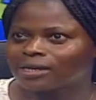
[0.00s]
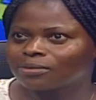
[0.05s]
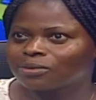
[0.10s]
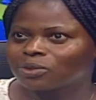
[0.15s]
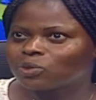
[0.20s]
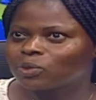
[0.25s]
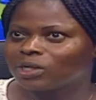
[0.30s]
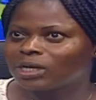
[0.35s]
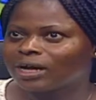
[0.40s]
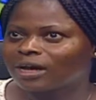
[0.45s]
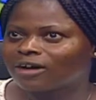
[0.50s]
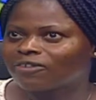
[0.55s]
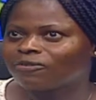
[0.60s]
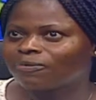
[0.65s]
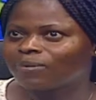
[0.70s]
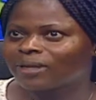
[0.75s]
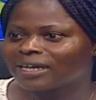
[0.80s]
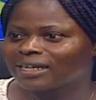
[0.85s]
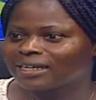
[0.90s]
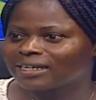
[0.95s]
we have
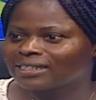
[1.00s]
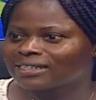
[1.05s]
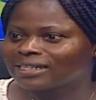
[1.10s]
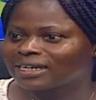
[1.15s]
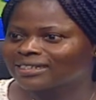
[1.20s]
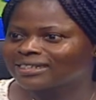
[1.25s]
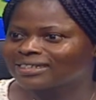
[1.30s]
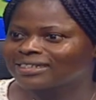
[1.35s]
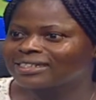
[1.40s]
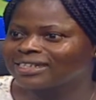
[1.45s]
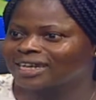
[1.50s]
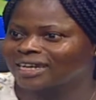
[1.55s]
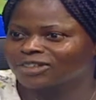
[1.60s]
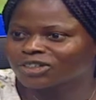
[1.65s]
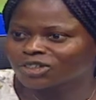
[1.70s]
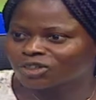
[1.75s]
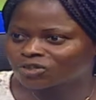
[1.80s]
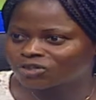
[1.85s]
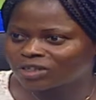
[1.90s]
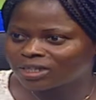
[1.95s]
players that their
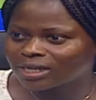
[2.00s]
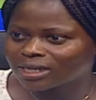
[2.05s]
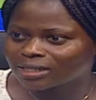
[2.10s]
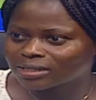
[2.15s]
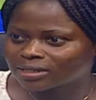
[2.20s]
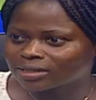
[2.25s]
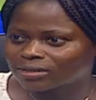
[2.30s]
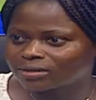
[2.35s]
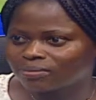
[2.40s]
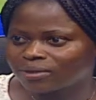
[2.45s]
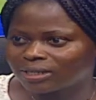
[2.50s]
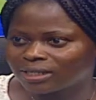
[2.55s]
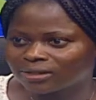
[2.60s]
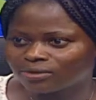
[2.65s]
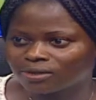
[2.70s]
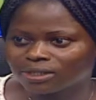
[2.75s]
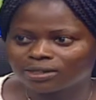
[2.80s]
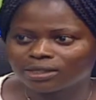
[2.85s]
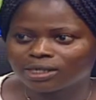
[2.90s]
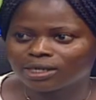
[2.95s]
children are still playing
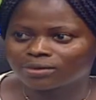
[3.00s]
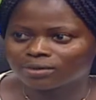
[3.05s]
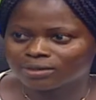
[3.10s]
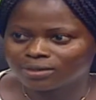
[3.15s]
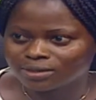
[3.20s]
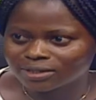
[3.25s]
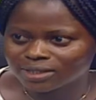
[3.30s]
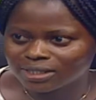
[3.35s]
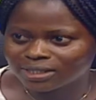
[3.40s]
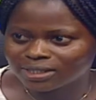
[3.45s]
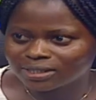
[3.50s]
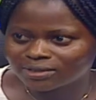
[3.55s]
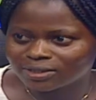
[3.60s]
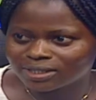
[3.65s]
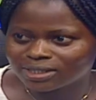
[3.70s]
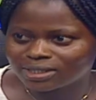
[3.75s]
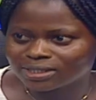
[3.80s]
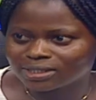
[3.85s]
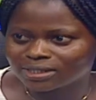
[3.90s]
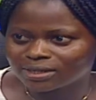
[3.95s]
when it comes to the
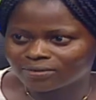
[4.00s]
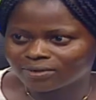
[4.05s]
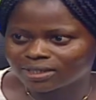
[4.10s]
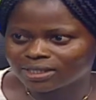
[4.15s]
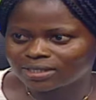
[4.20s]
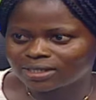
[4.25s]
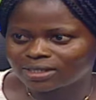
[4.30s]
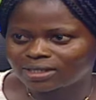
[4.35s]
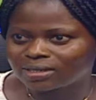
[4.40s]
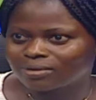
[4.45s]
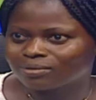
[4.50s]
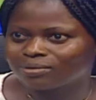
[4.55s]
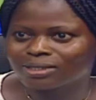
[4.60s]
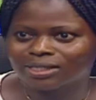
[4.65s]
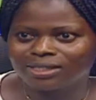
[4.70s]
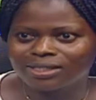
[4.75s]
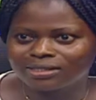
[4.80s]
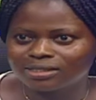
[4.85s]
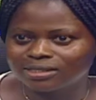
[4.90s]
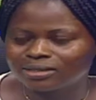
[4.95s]
security service.
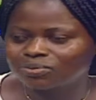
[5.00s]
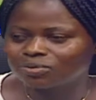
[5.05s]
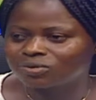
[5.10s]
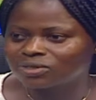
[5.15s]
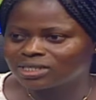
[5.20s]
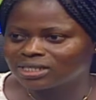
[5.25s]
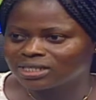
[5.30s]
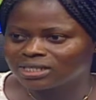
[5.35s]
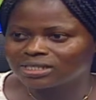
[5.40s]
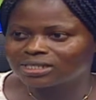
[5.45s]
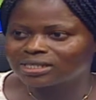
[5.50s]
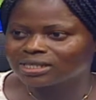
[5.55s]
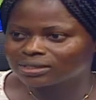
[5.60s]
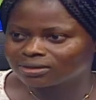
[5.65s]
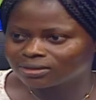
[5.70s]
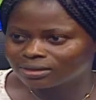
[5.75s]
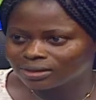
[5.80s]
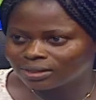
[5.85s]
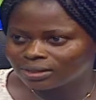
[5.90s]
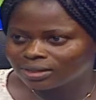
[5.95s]
Police, prisons, and
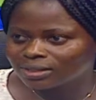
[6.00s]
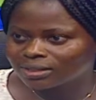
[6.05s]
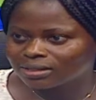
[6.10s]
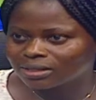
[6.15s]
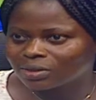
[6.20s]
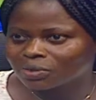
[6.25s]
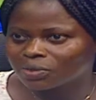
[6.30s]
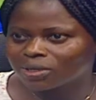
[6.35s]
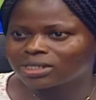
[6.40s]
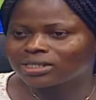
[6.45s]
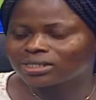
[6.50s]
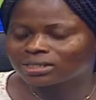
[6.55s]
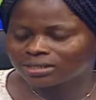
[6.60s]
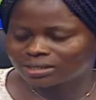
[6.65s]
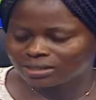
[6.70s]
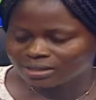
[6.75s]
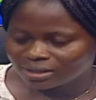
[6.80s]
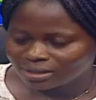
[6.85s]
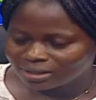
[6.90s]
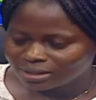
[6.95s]
the rest.
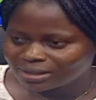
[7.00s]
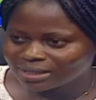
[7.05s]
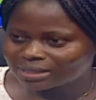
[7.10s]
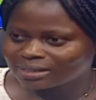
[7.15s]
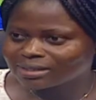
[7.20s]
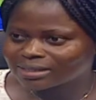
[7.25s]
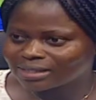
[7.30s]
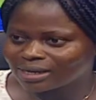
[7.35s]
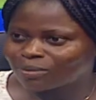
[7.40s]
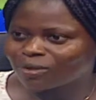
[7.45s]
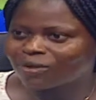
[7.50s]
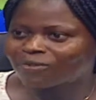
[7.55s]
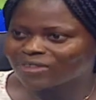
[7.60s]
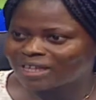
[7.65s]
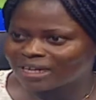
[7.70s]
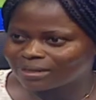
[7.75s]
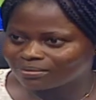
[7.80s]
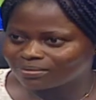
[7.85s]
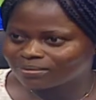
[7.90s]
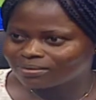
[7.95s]
Some of
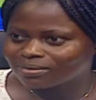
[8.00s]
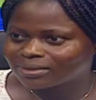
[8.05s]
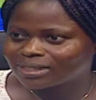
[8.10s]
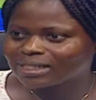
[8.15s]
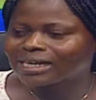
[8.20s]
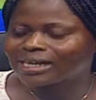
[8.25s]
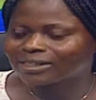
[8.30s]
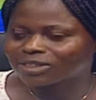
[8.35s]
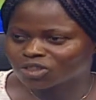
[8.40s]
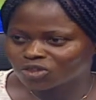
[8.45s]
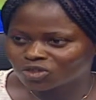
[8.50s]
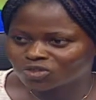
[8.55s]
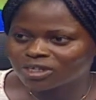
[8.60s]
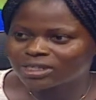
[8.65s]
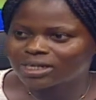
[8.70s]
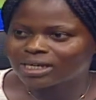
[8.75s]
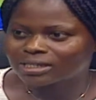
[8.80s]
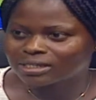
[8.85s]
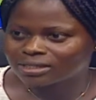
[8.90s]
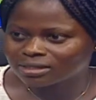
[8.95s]
them, their children
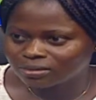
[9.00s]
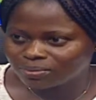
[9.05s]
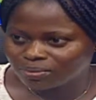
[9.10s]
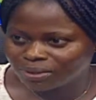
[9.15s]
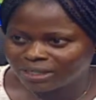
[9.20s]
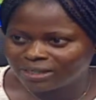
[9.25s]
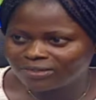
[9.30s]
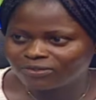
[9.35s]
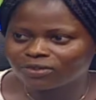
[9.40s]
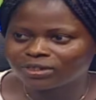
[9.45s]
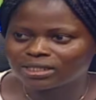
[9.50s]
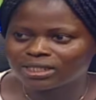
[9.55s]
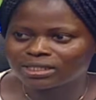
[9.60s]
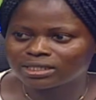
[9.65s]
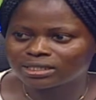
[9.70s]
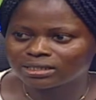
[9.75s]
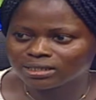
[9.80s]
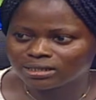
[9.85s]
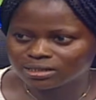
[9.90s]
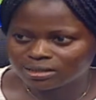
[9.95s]
are still playing for the
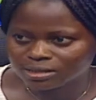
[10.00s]
security.